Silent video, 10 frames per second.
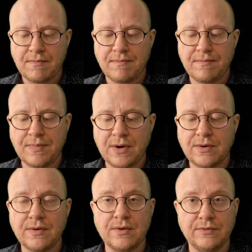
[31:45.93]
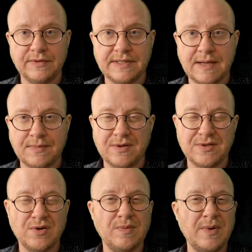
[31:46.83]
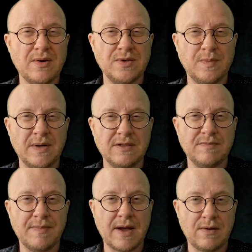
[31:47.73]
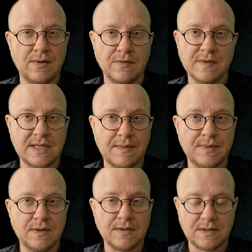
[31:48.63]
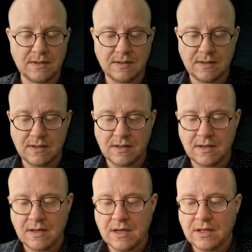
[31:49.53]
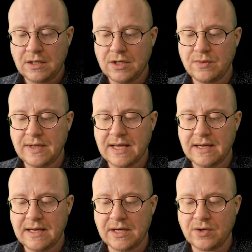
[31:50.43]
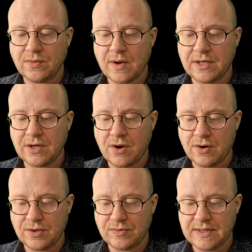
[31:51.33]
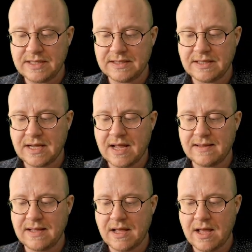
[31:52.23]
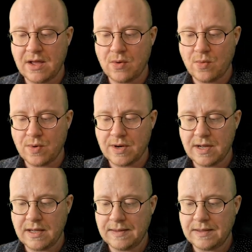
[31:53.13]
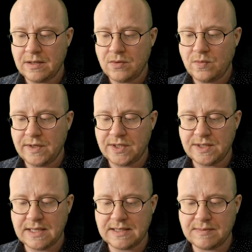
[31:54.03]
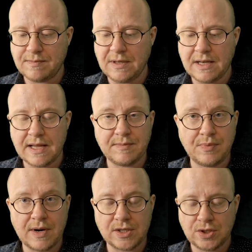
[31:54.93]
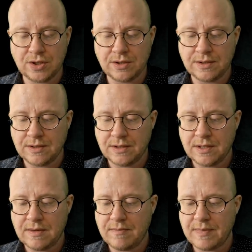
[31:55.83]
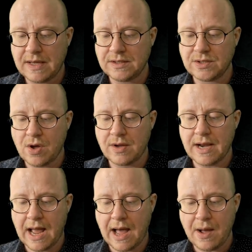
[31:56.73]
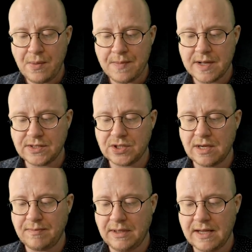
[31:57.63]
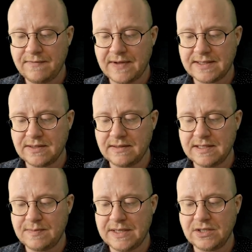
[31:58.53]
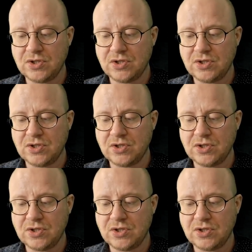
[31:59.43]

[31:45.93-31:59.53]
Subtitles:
Baroreceptors, could be also pronounced baroreceptors, located in carotid arteries and the aorta, which sense blood pressure based on how much a blood vessel is being